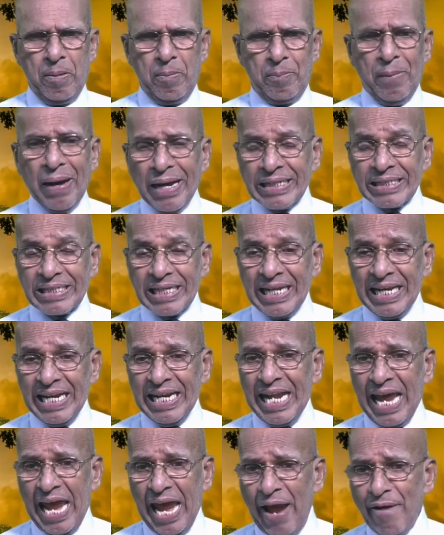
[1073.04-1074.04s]
But
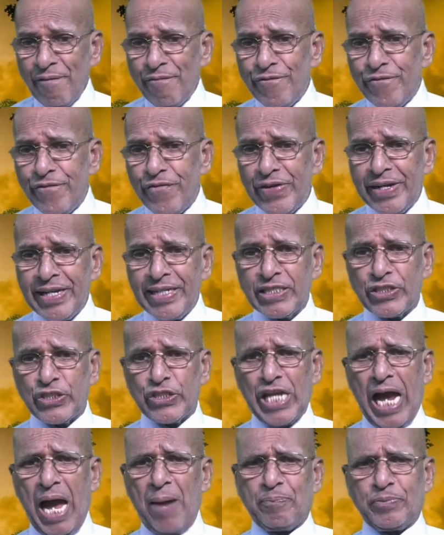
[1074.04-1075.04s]
in every
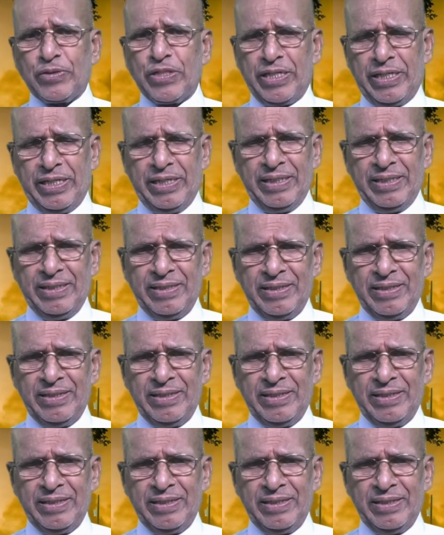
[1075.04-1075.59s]
chapter,